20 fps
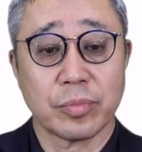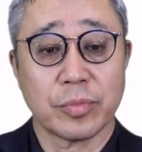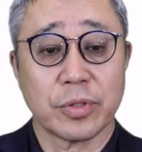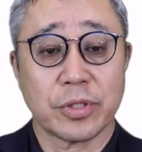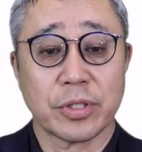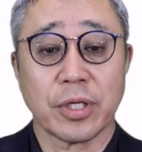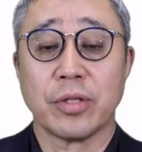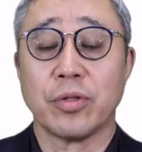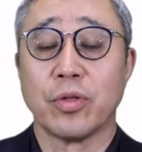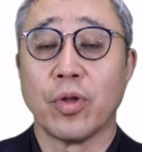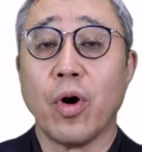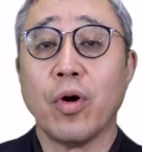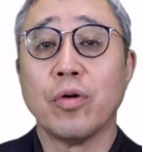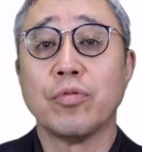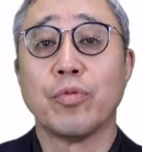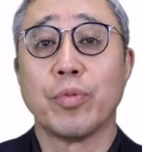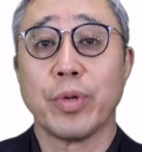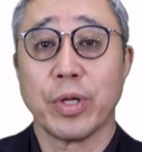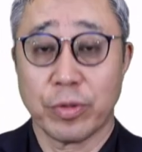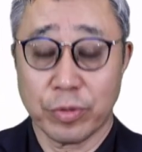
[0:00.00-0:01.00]
It's a
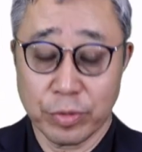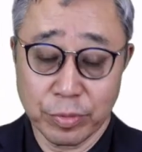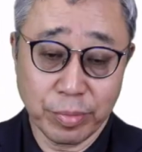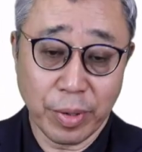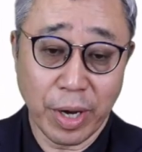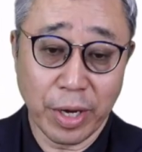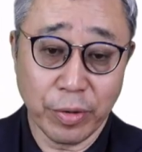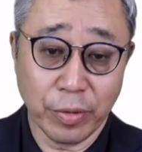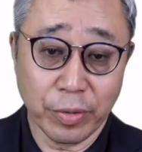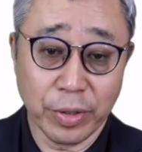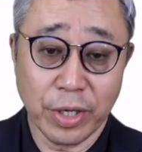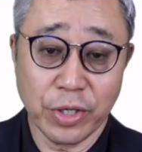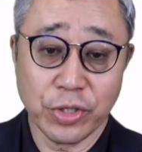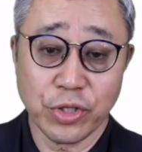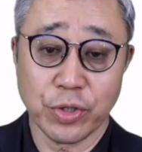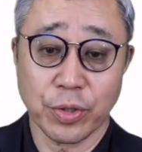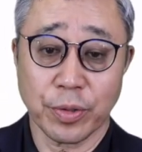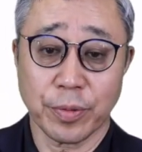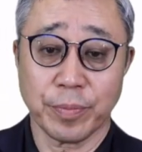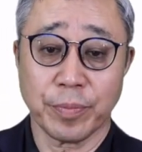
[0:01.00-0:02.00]
non-willful
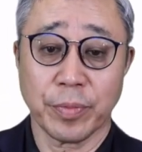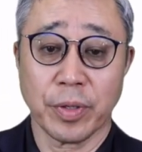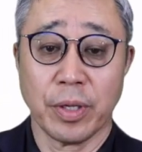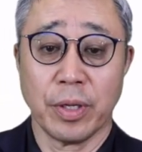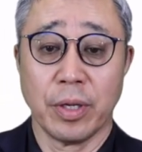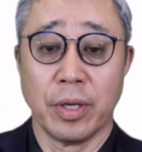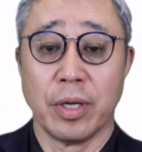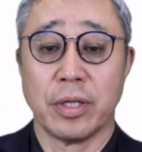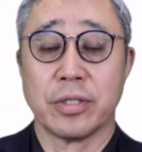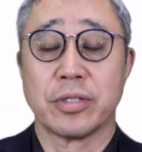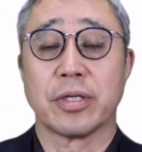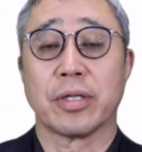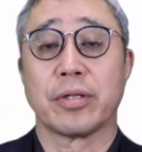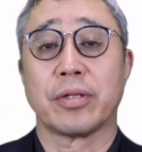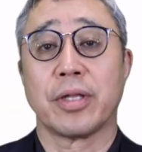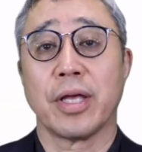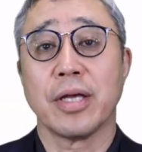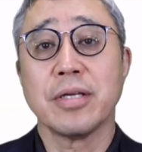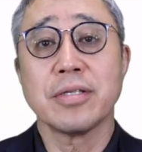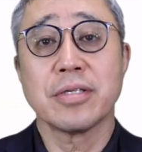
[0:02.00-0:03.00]
violation. It's a
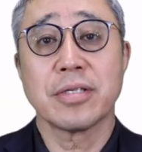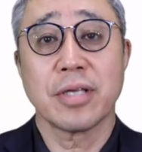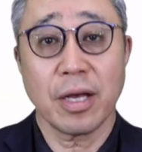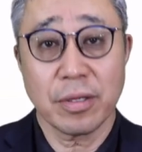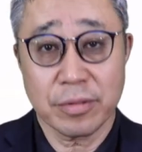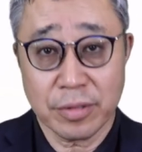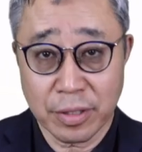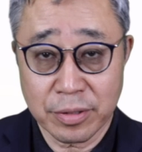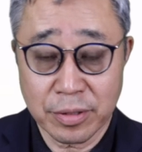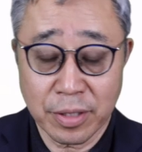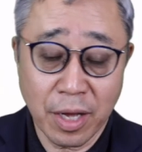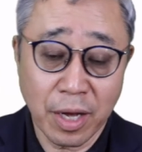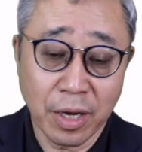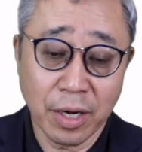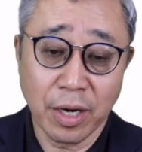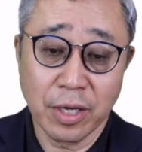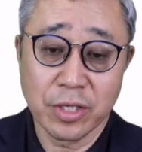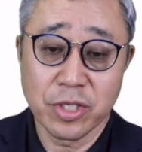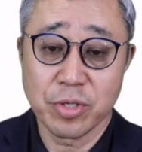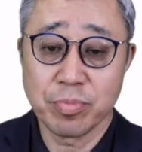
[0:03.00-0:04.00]

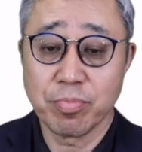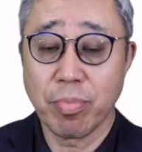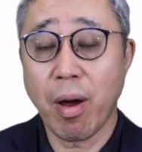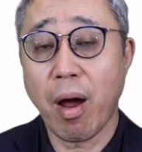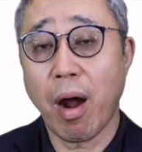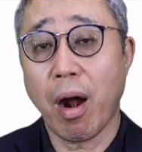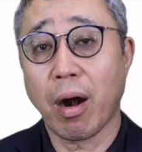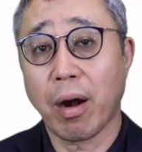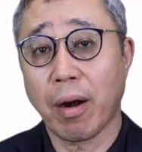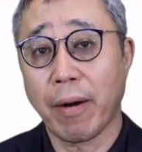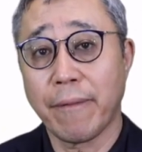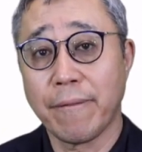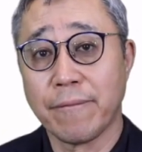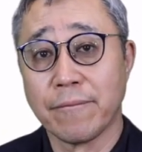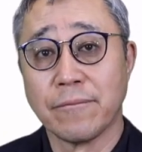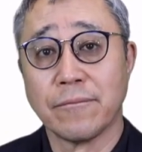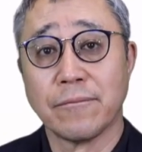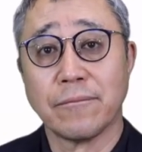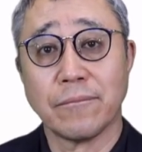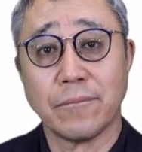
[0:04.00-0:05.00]
$10,000 per
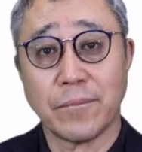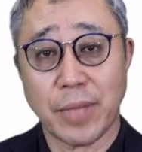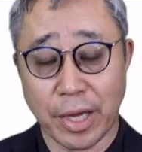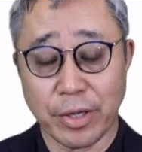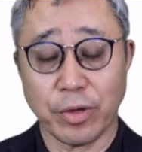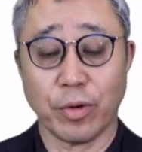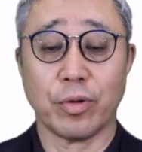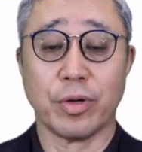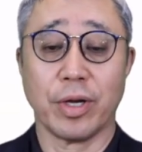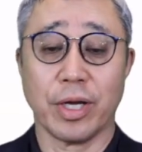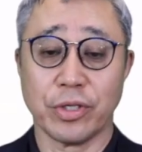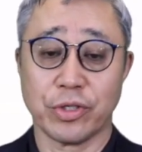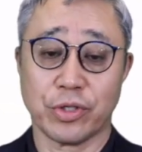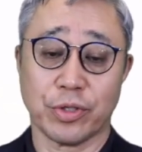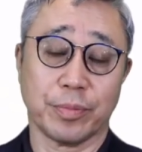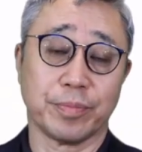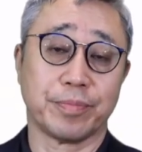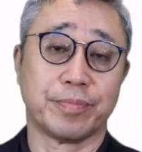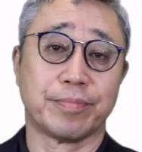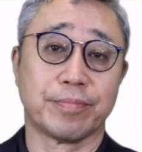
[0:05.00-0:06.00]
violation.